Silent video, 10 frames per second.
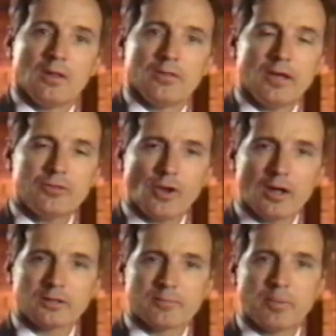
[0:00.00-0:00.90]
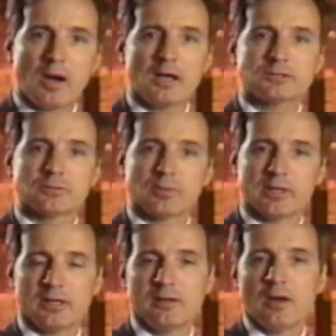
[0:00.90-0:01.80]
They thought that
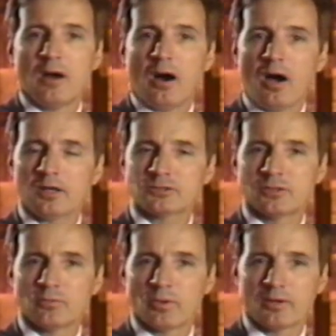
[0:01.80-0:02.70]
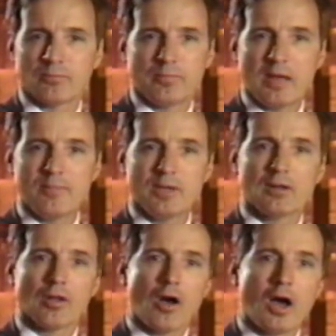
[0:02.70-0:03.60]
possibly Austin had maybe
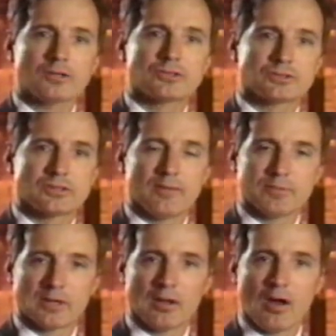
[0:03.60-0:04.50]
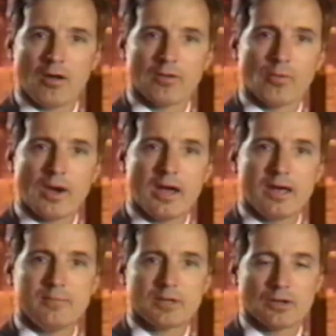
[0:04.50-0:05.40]
lost something along the
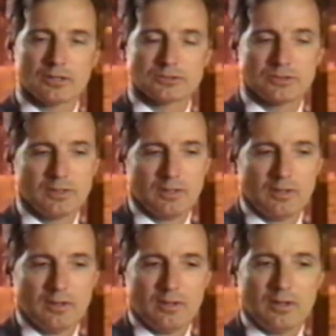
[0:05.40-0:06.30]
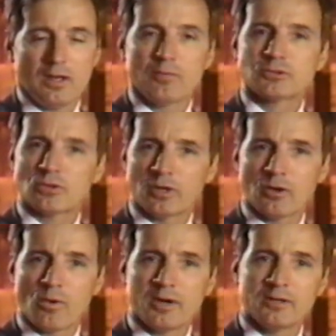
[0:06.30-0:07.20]
way because he was going to
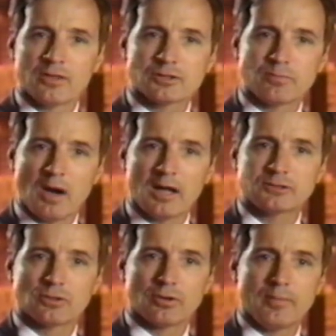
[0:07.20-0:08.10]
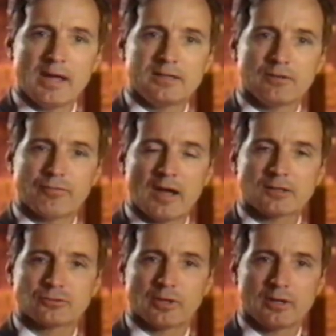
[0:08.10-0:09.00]
go into this modular
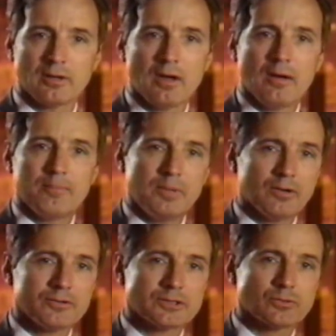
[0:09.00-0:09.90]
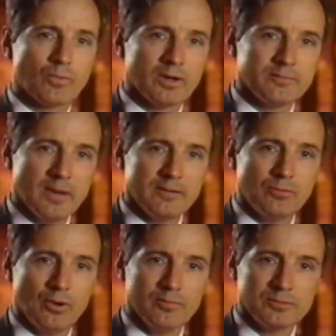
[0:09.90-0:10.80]
manufacturing, build this
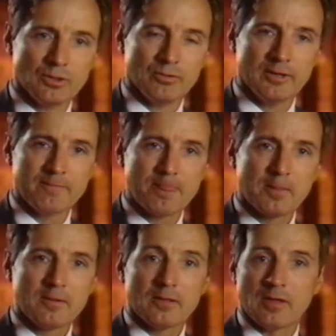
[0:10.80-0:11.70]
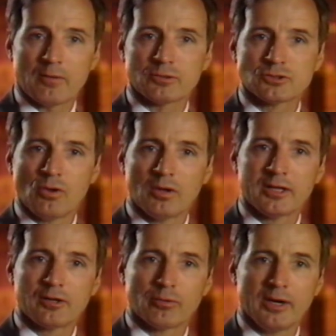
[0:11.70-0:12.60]
one-bedroom unit that was
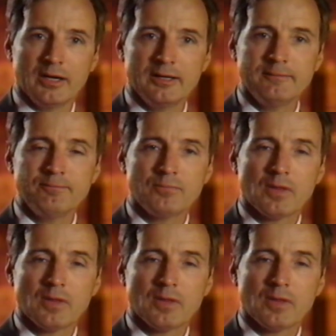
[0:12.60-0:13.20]
only green,